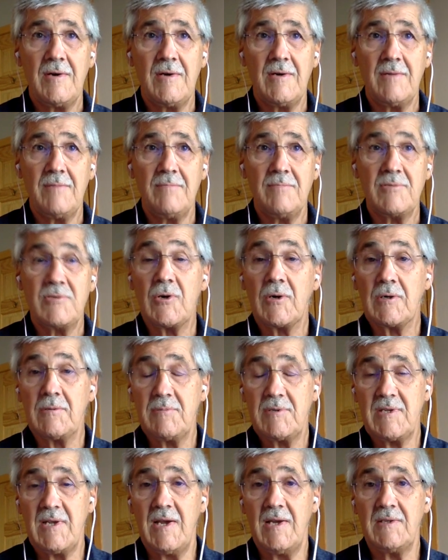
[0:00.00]

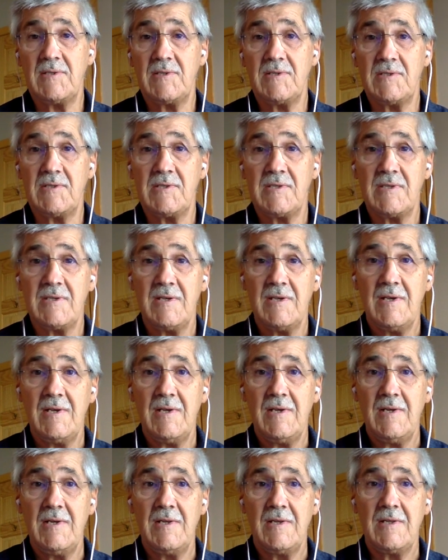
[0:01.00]
circumstances
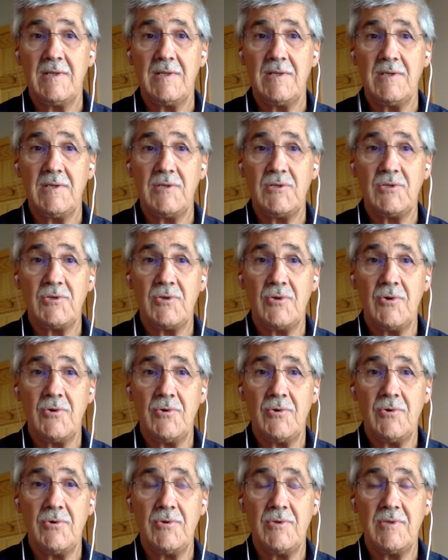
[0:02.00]
that show
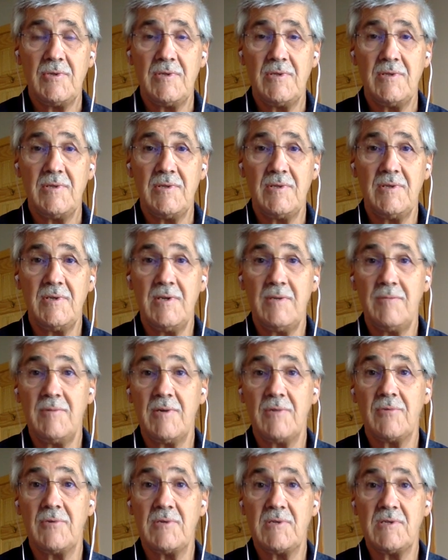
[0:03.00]
the deep
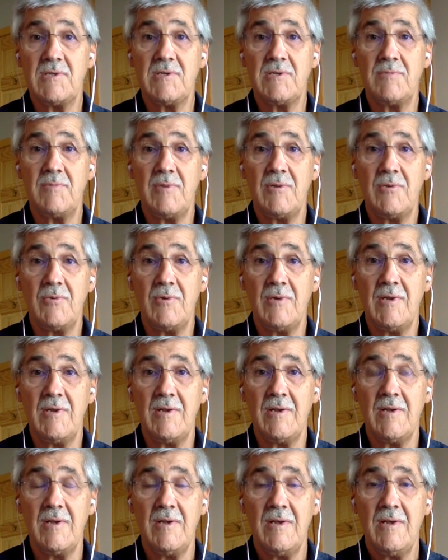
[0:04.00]
differences between
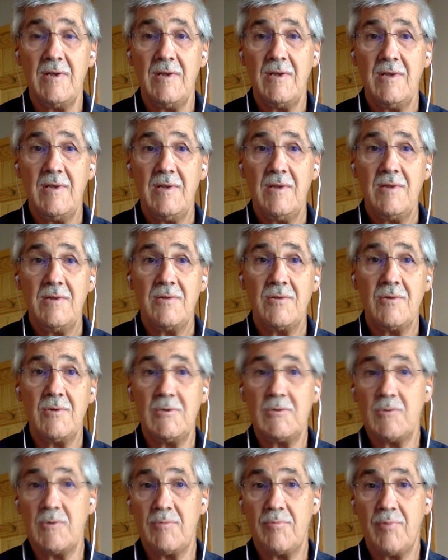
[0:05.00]
those
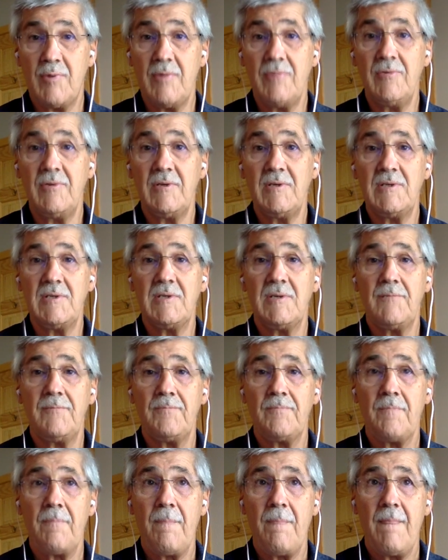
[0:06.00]
with privilege
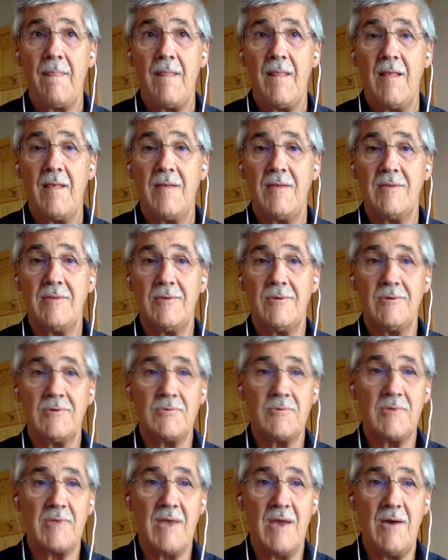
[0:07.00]
and those
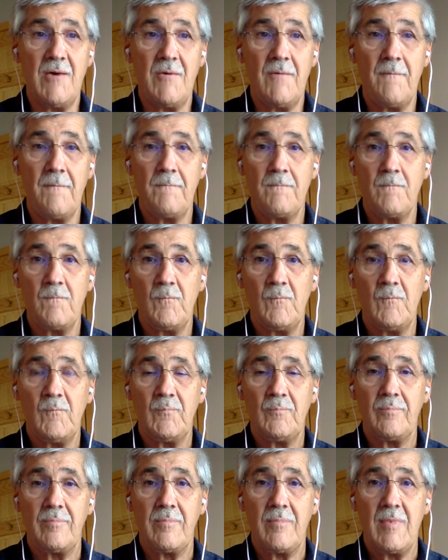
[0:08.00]
without.
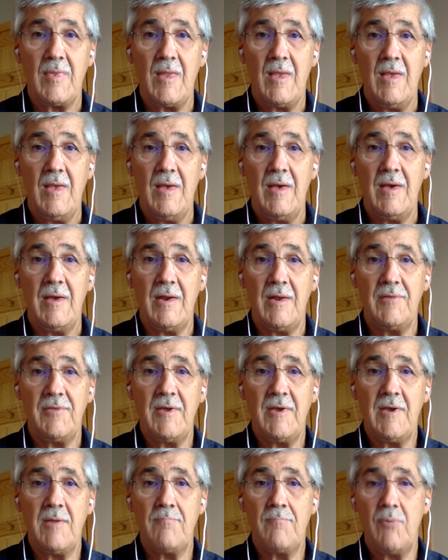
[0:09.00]
And I think
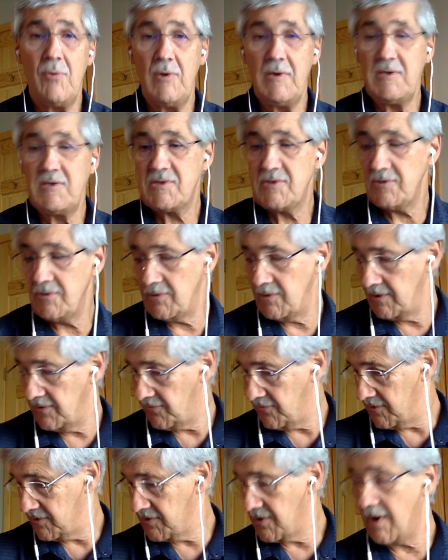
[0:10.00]
it points to, if we're
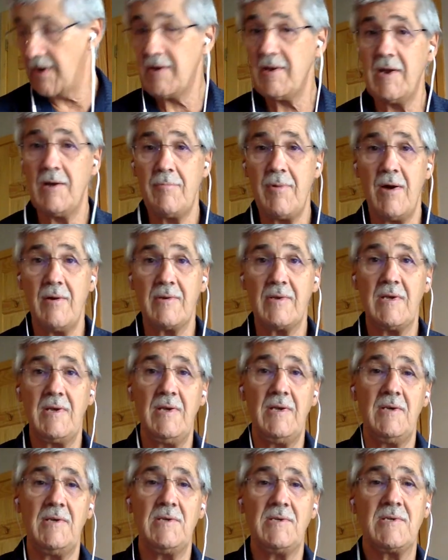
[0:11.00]
talking about
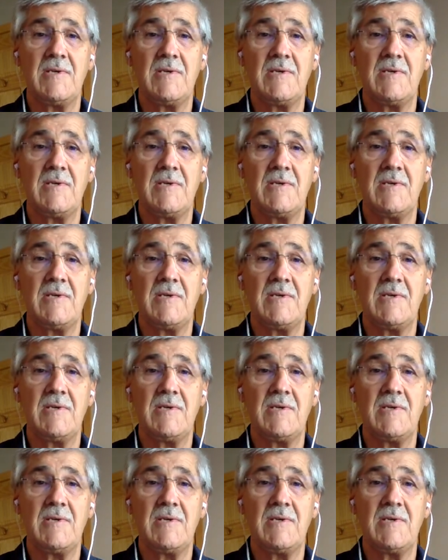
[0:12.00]
keys,